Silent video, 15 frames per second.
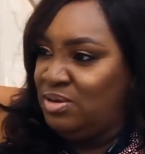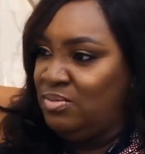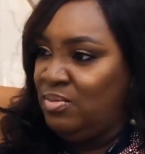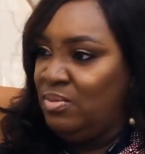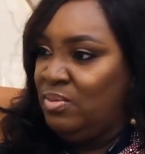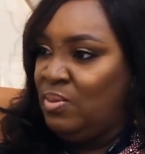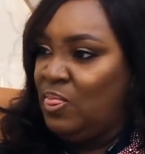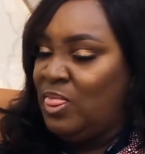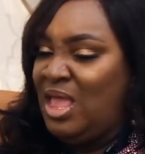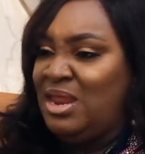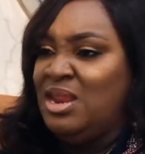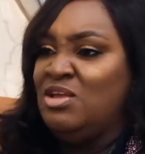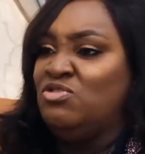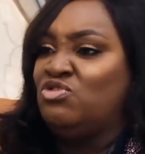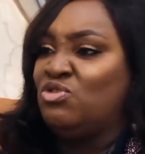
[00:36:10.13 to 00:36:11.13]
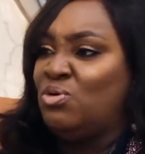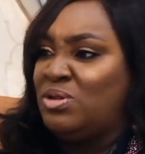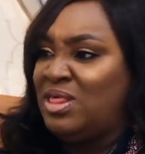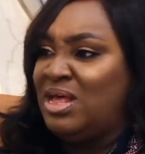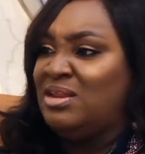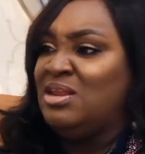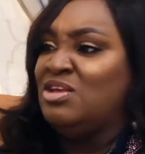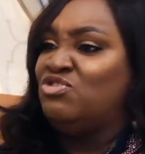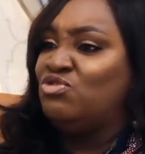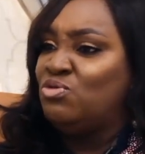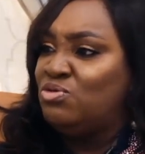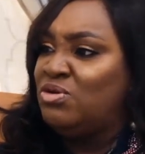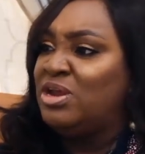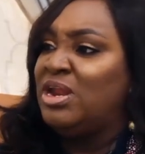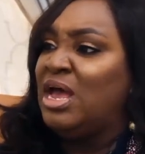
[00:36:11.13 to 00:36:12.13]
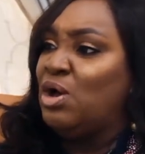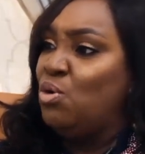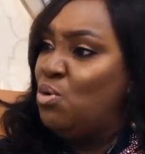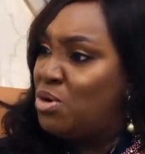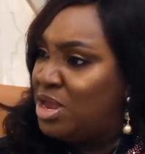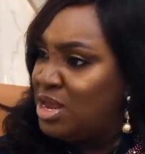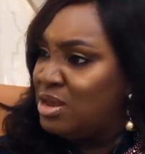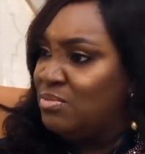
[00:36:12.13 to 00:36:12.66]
and ensure that the children are okay.